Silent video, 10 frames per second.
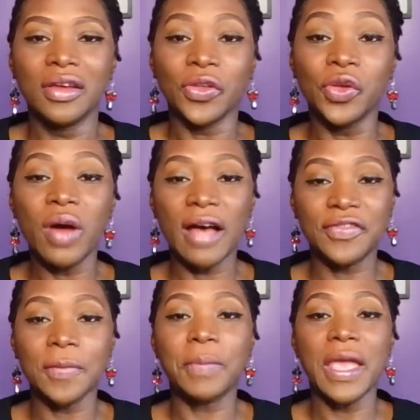you
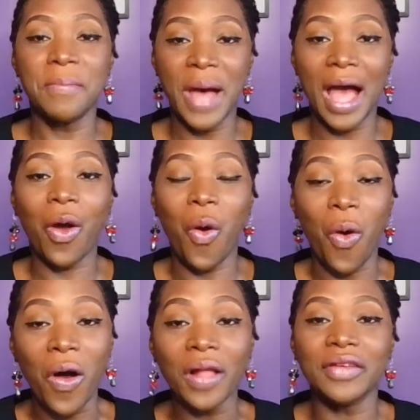have to pay back
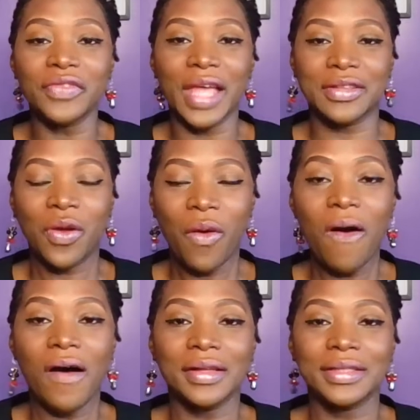all of that
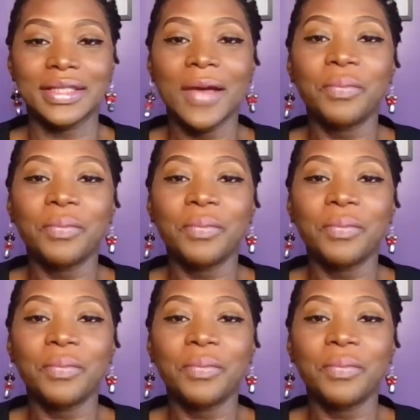cost